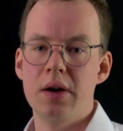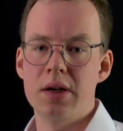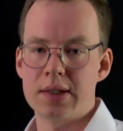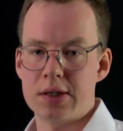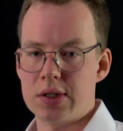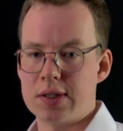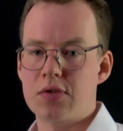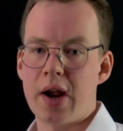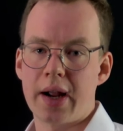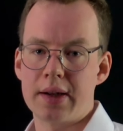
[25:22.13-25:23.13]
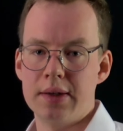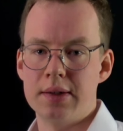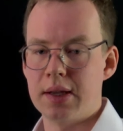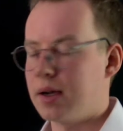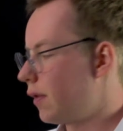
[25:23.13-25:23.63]
such as drag
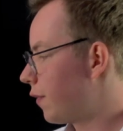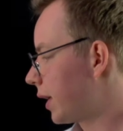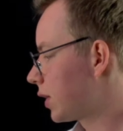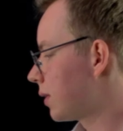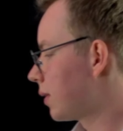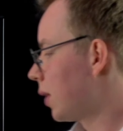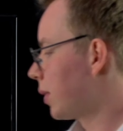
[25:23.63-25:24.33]
and friction.